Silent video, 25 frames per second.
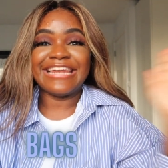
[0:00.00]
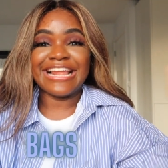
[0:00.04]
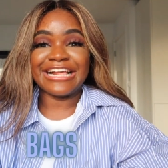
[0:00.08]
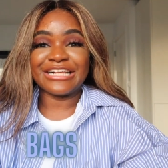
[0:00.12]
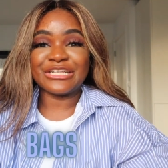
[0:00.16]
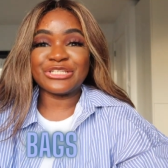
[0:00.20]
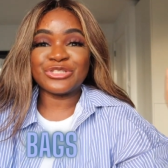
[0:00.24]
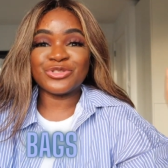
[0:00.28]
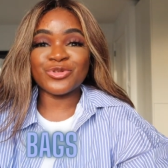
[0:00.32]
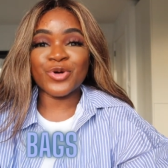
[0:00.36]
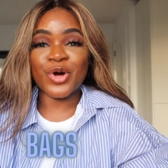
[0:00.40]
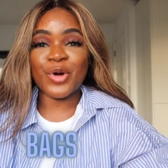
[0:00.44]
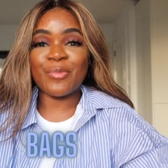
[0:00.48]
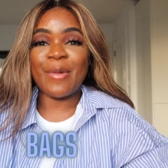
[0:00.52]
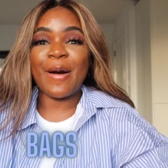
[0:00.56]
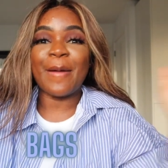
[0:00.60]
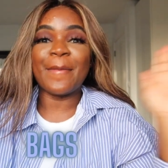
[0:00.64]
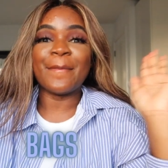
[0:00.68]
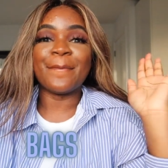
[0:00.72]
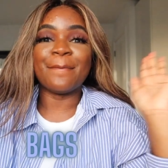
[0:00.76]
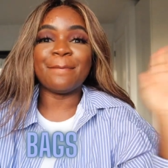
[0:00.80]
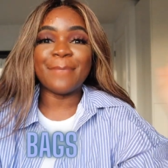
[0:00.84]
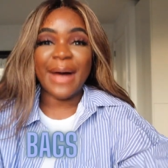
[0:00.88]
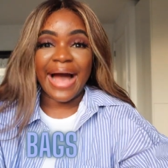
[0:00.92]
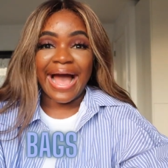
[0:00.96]
let's talk
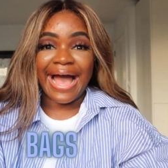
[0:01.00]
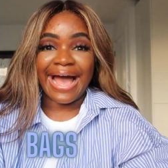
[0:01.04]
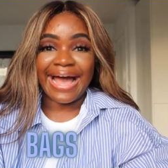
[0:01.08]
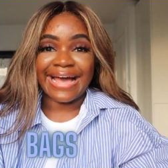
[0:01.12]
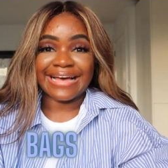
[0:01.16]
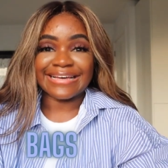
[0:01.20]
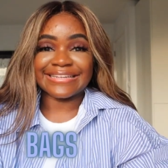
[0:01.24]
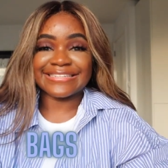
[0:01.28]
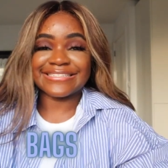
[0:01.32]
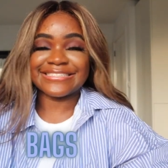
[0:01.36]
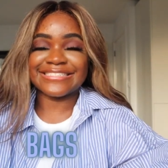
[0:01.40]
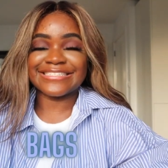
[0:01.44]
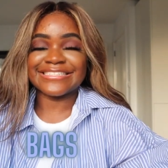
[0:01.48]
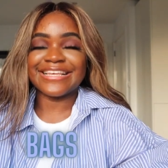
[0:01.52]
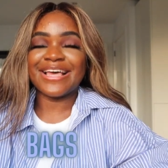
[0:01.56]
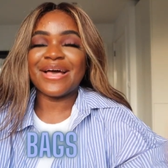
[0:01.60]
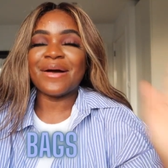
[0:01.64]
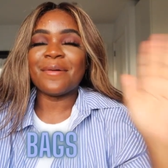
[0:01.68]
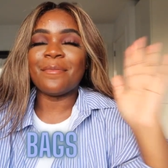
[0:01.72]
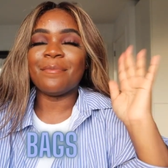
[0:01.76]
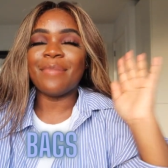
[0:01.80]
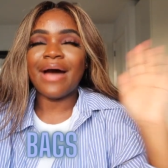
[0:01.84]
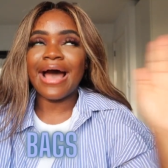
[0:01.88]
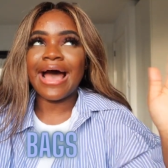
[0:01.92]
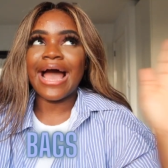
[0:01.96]
about bags.
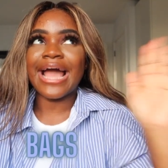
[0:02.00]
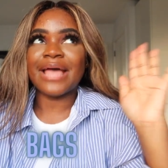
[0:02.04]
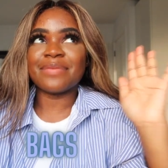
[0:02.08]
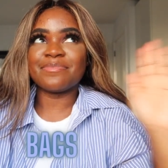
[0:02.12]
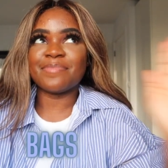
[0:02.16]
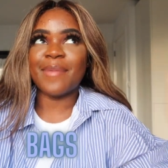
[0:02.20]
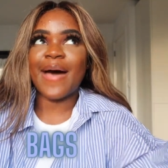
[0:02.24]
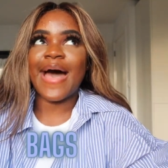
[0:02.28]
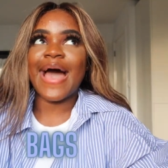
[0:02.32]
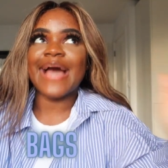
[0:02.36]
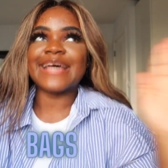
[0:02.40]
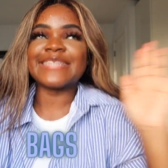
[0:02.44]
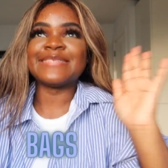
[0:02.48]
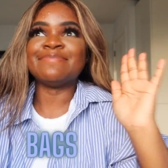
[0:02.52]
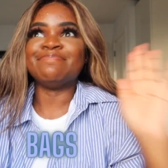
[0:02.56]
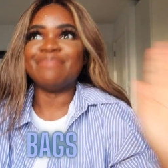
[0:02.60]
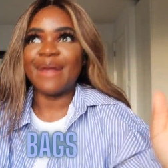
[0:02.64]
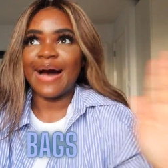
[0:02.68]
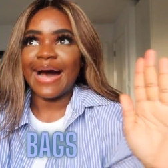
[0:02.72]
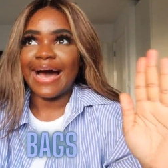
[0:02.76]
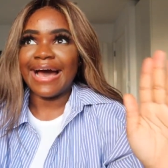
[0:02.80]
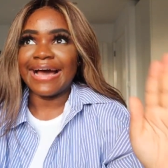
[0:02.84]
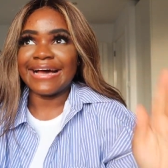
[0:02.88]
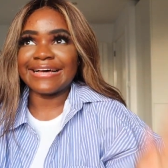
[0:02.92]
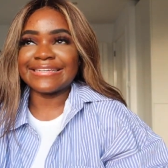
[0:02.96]
Bags, bags,
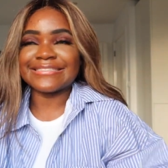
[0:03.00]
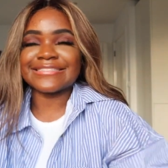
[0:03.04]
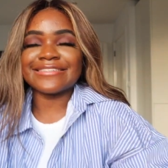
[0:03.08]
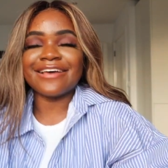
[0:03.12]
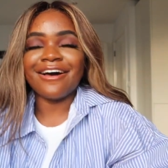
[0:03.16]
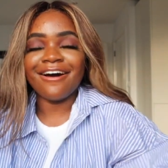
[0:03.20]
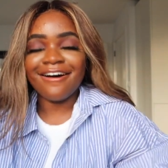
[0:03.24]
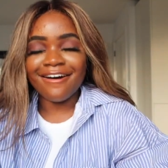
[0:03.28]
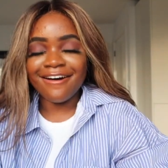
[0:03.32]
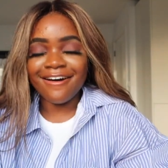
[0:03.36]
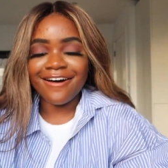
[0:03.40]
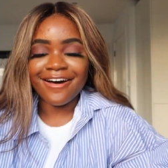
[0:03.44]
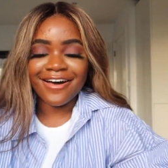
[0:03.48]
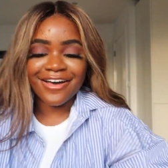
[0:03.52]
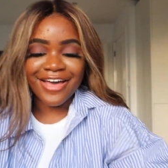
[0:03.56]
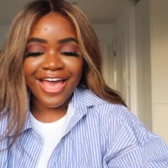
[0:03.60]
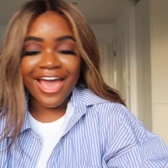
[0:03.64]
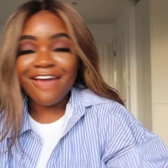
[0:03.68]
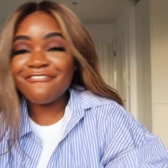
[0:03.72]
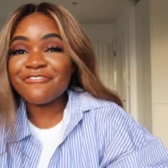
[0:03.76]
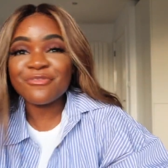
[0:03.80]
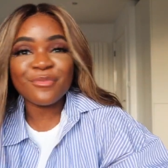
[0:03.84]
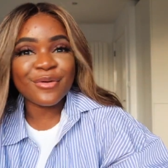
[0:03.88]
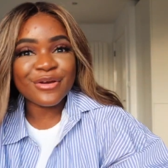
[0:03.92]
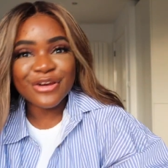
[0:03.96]
bags. Oh,
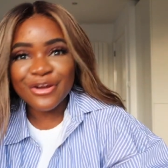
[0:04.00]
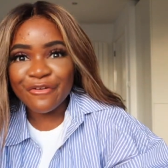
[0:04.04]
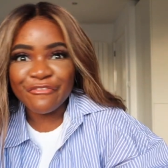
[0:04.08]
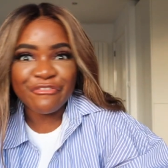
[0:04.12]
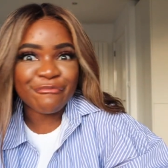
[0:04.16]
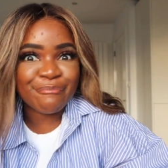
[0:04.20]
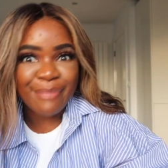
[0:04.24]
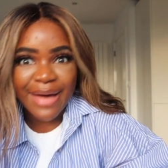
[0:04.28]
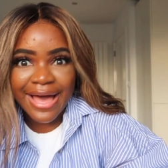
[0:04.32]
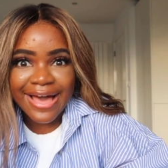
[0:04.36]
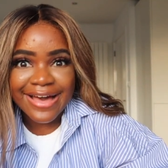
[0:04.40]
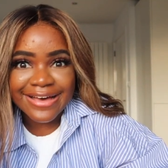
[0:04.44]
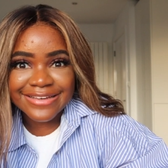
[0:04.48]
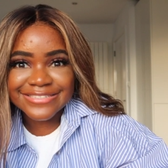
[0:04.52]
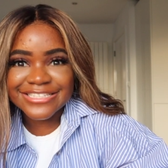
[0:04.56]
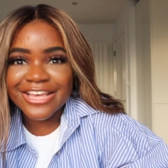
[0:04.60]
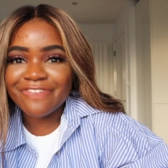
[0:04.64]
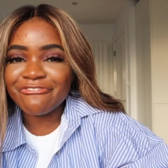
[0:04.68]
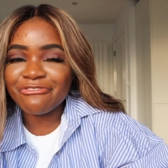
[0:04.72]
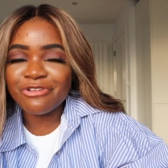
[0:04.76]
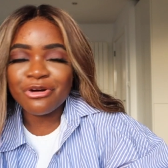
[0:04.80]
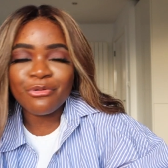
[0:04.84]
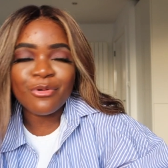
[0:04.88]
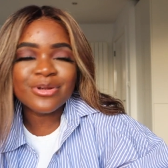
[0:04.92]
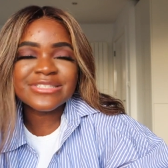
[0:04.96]
everyone loves bags.
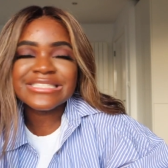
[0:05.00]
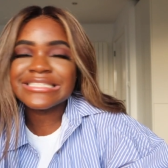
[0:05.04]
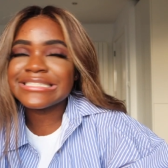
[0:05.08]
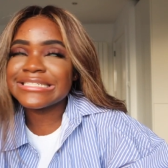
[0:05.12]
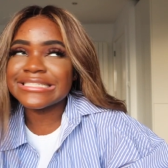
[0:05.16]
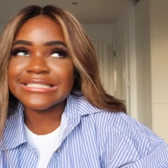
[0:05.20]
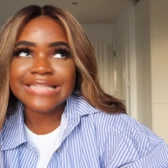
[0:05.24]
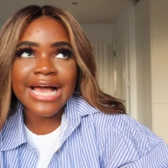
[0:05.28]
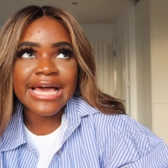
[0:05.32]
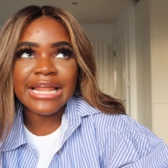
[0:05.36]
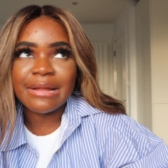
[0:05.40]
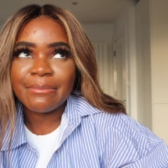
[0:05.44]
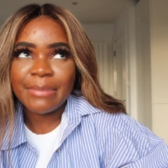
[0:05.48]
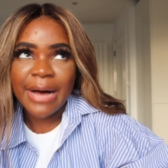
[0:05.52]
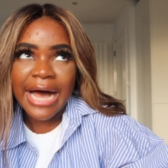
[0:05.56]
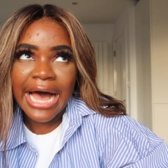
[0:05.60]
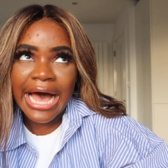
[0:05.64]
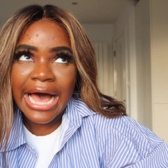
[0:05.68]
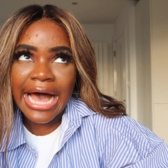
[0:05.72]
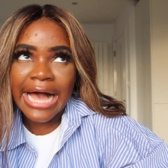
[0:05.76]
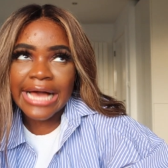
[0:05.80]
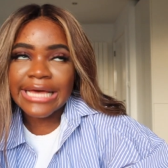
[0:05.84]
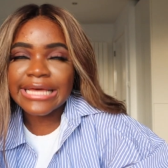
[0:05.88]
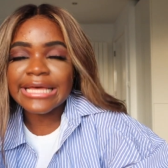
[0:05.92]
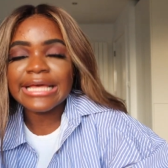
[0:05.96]
Everyone wants a designer
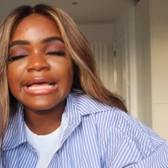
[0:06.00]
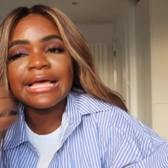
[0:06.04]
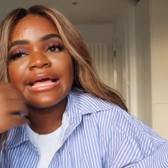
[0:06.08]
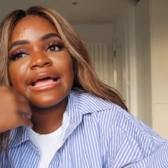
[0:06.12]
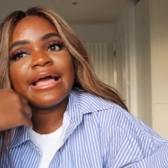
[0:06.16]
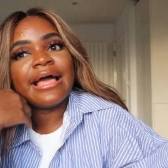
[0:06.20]
bag.